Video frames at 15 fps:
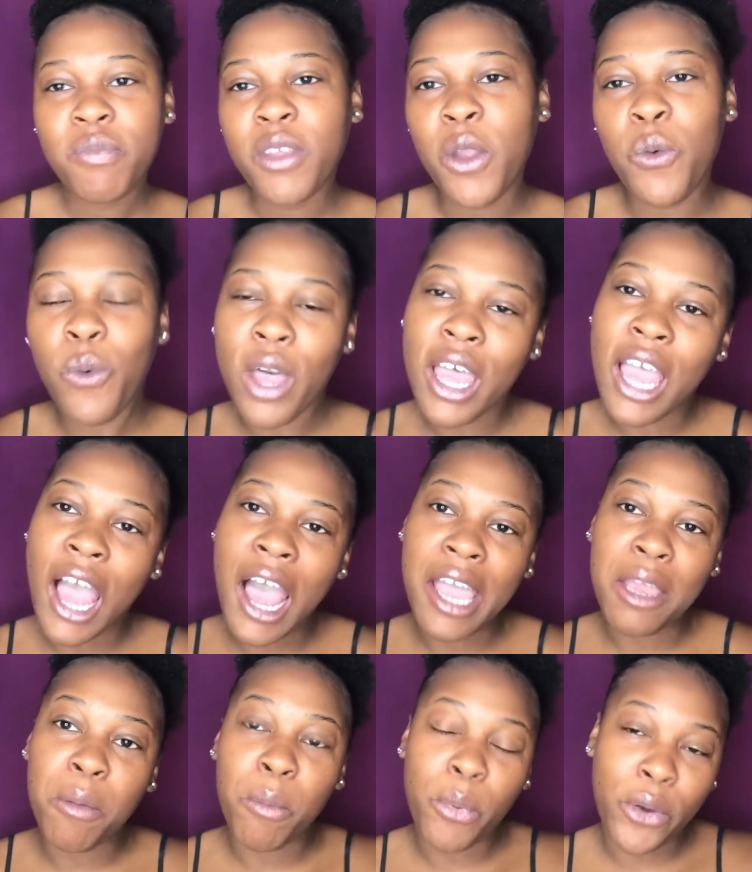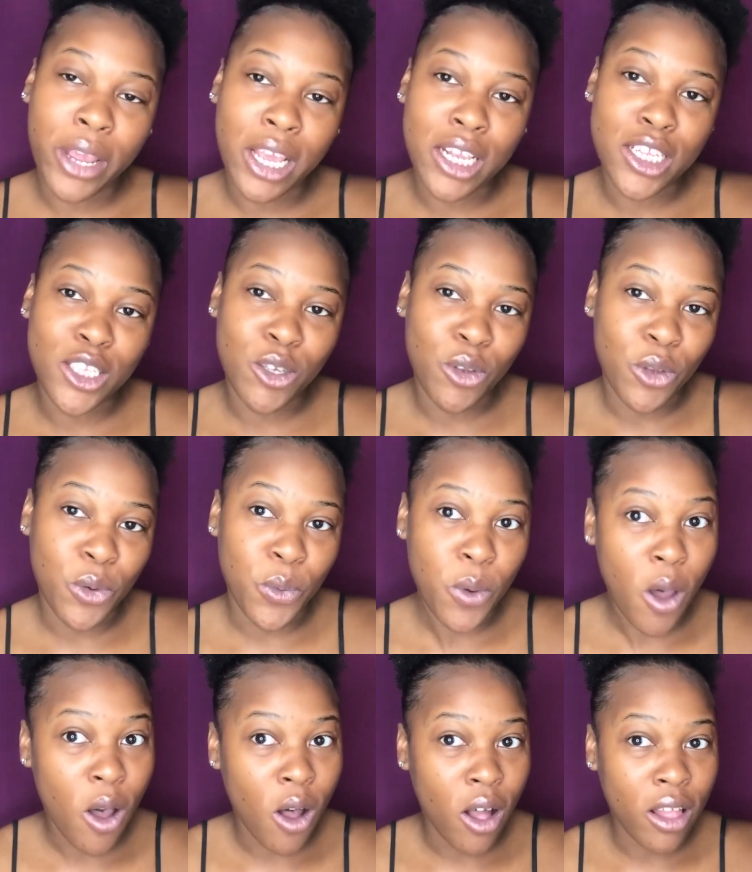what I am bringing to you
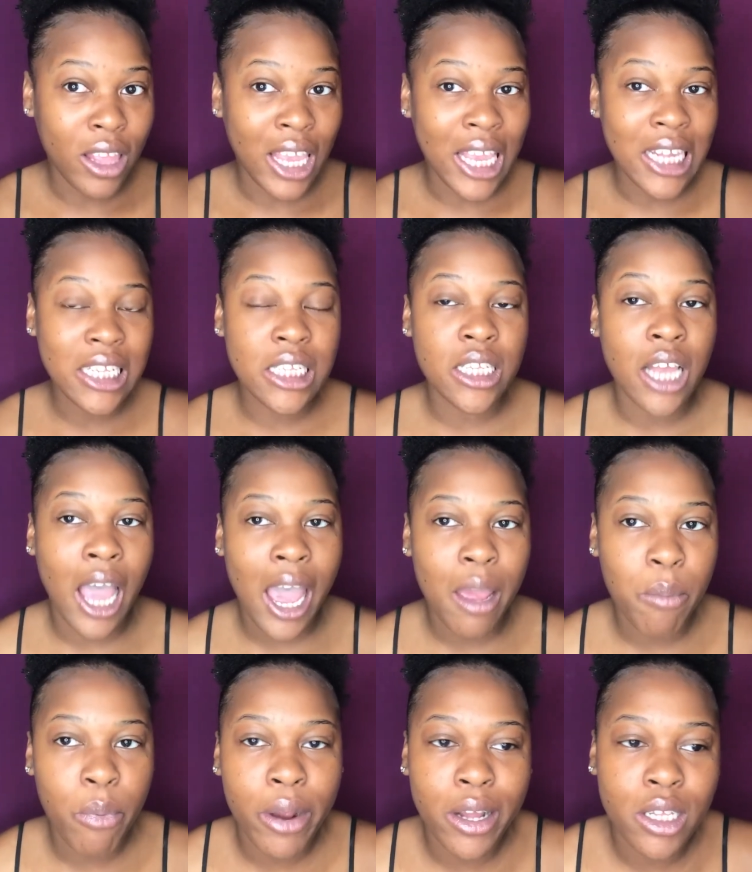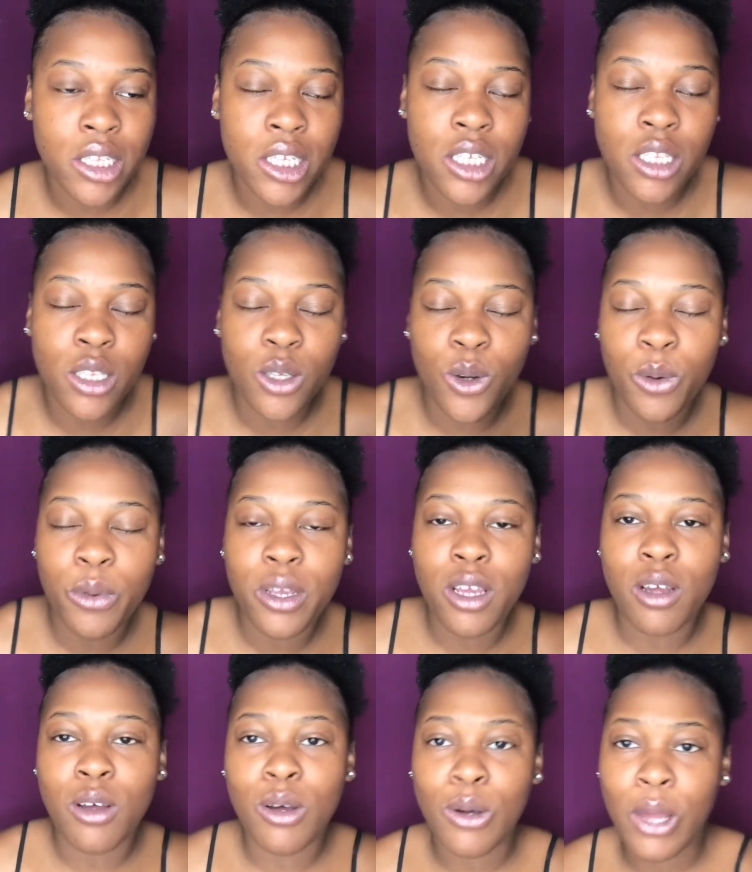all is an eyebrow
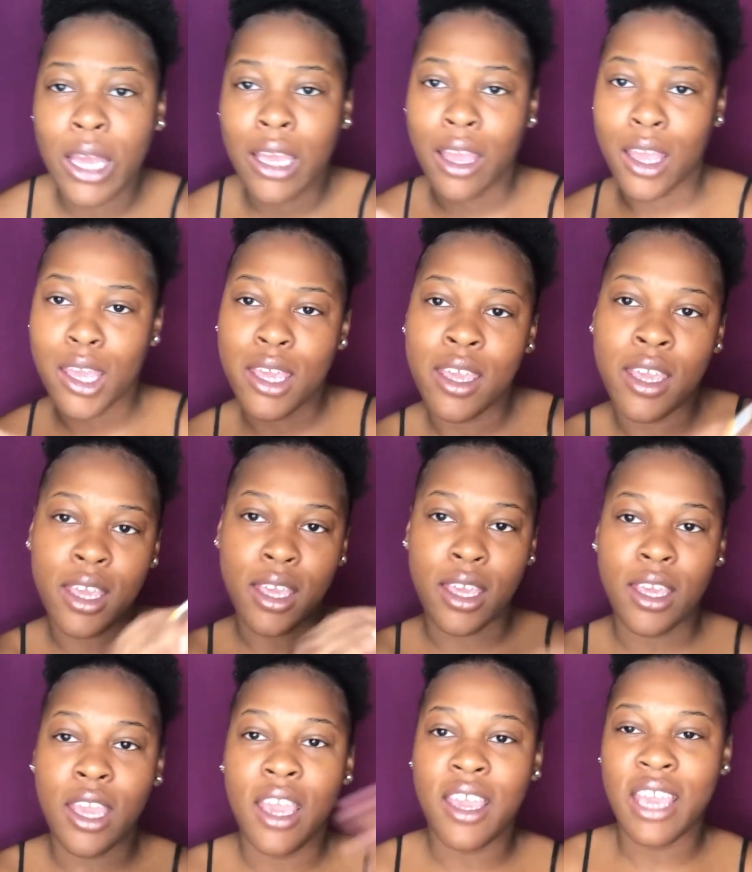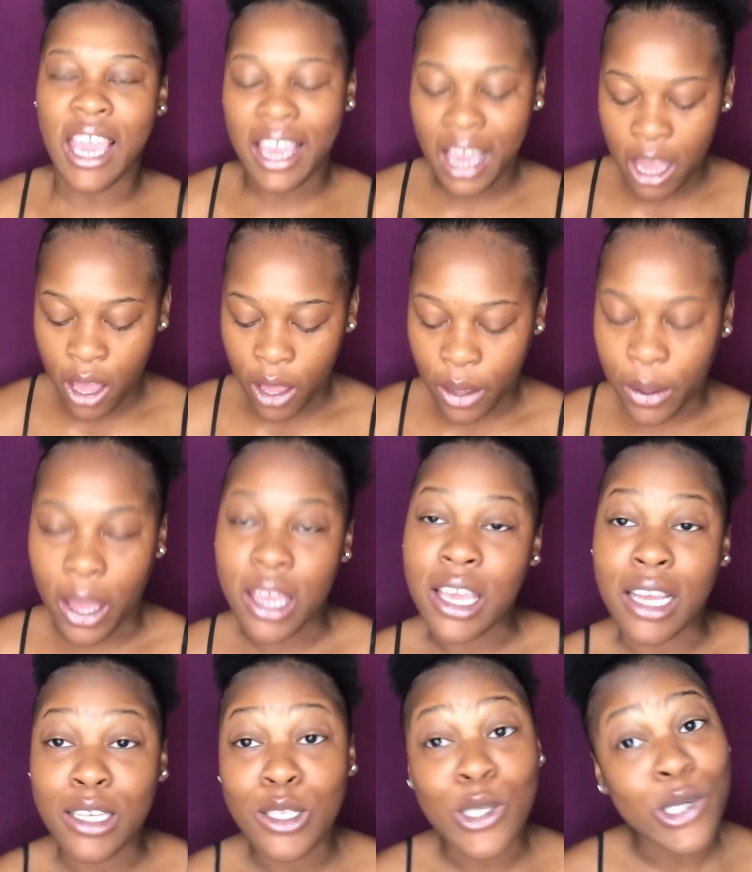tutorial. Hey. Okay,
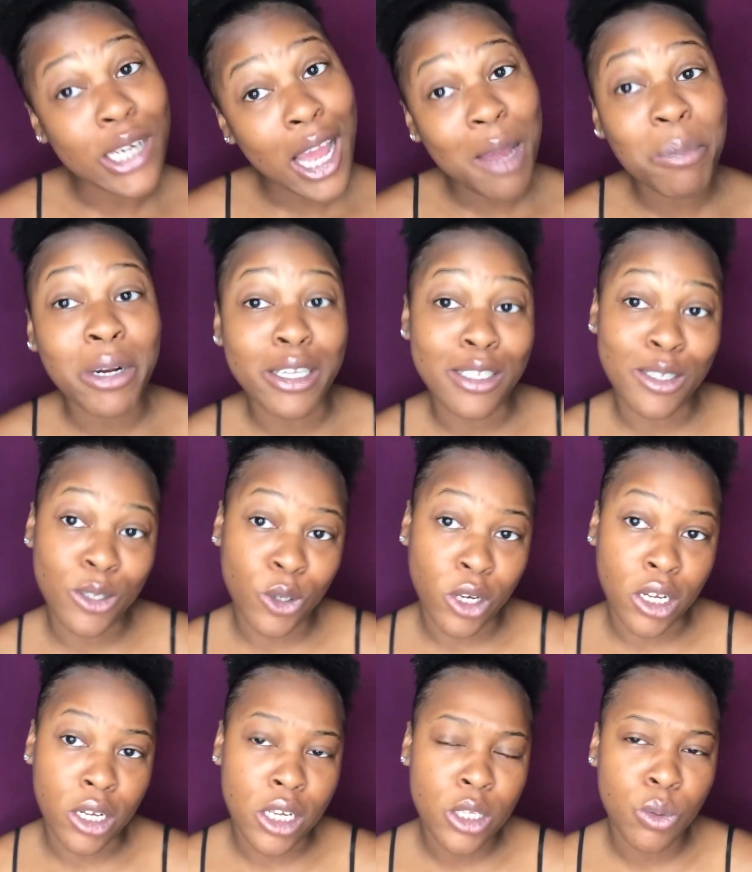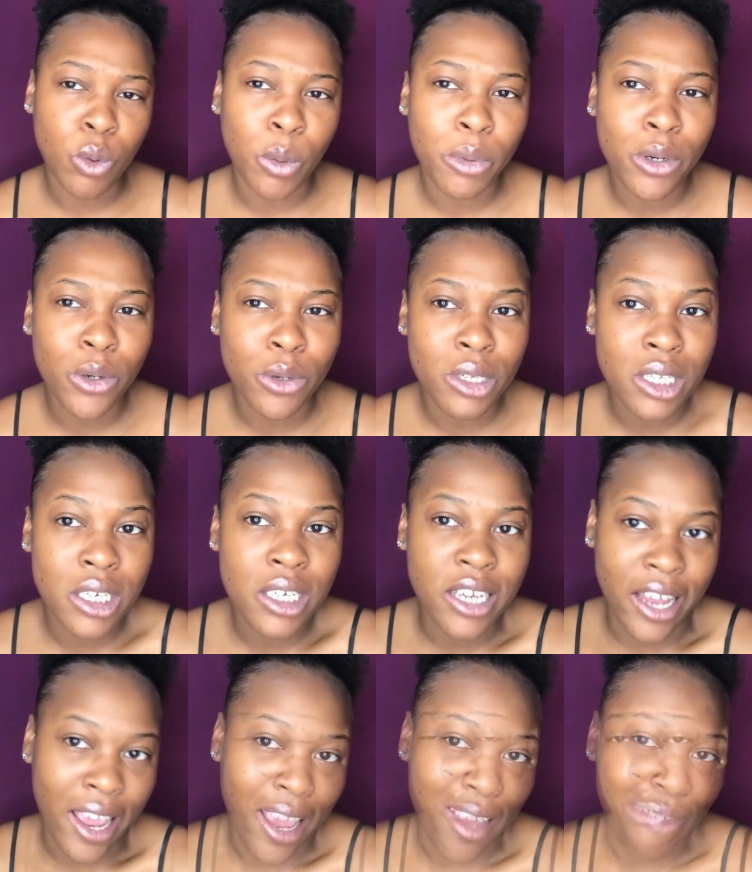yeah. So an eyebrow tutorial is what we're doing
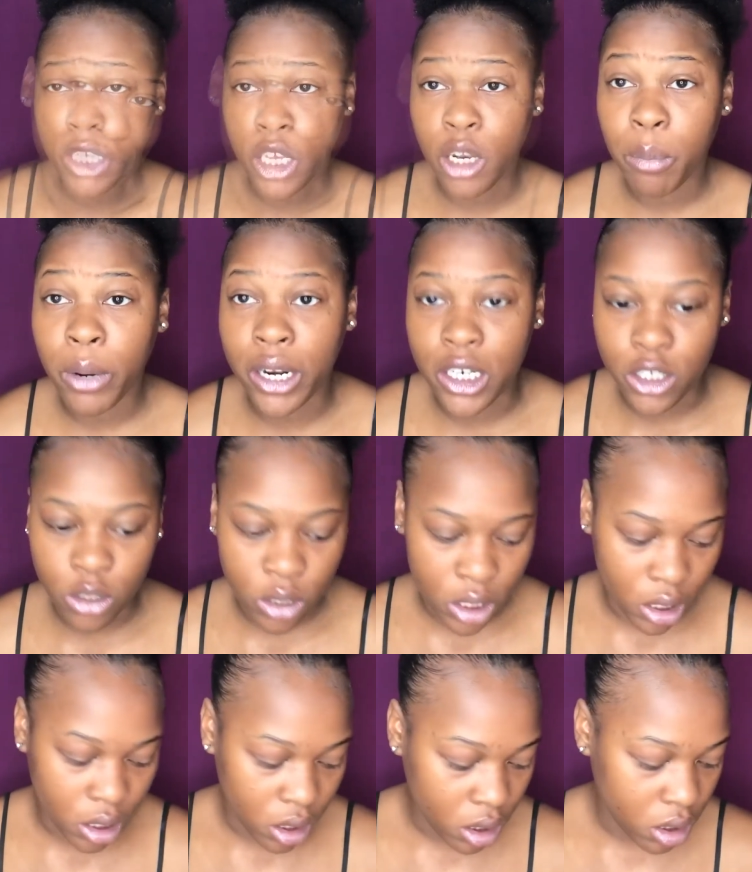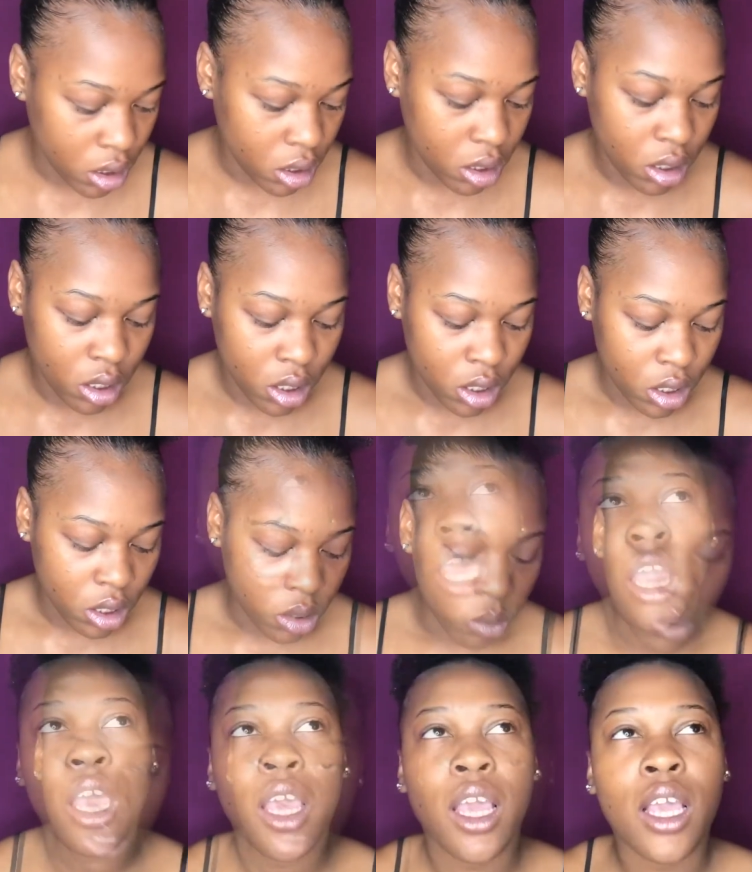today. I'll tell you the products you need.
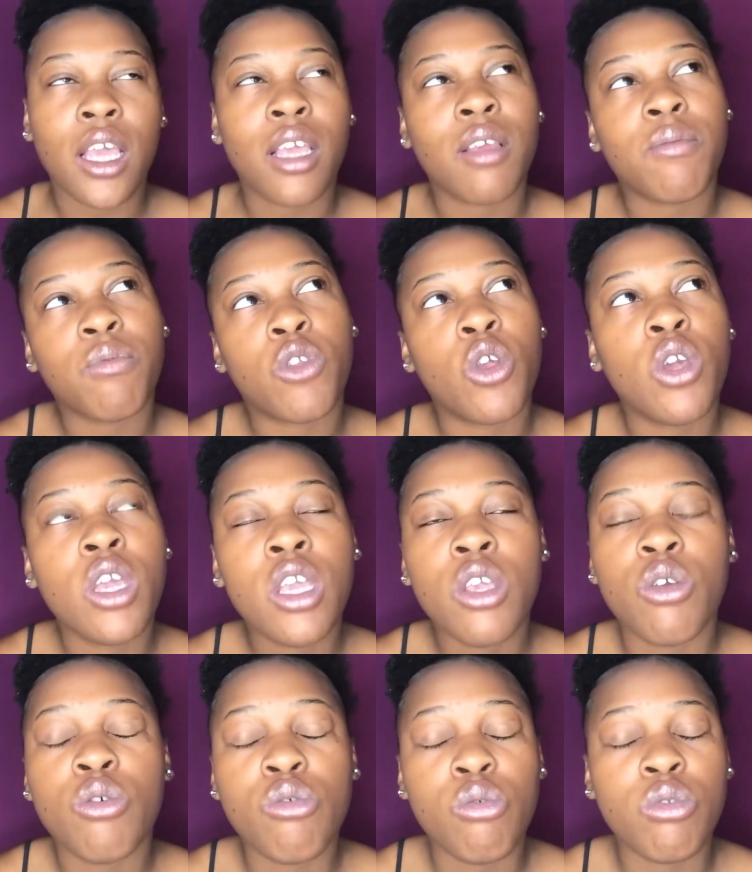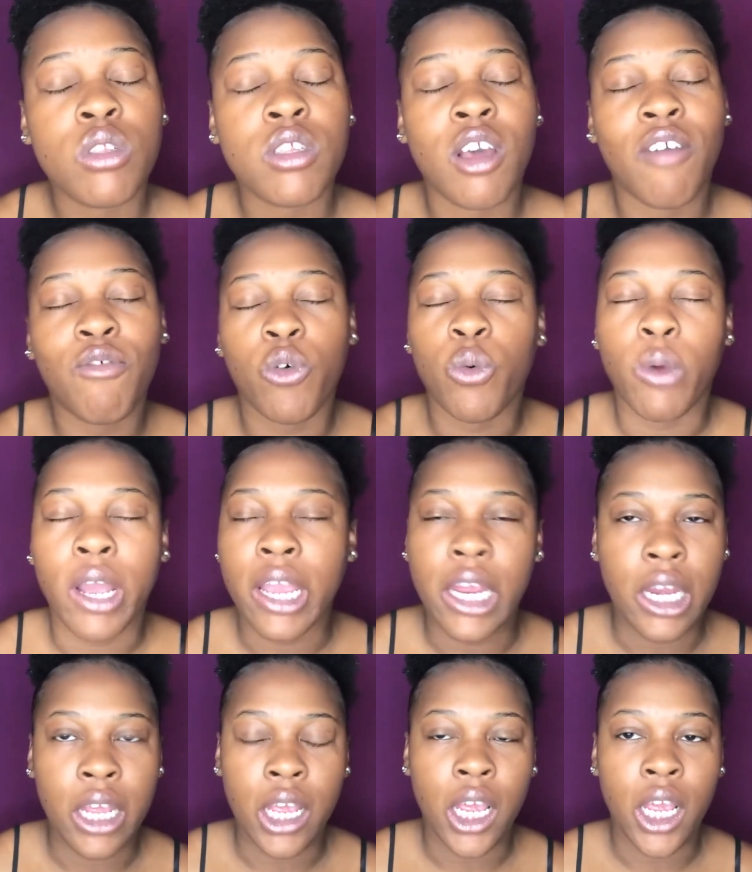Well, you can use a
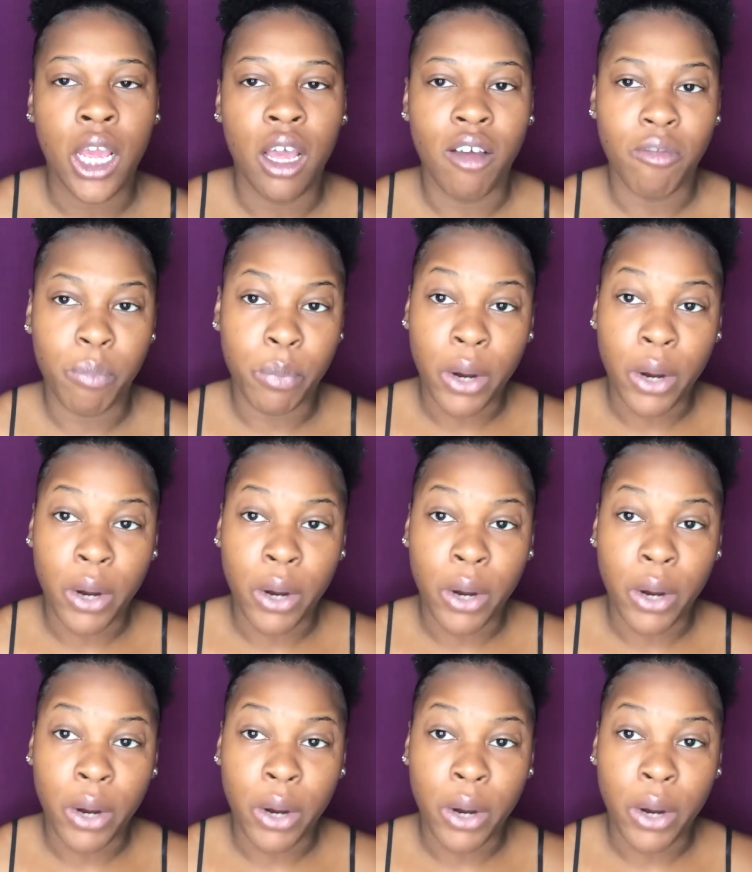variety of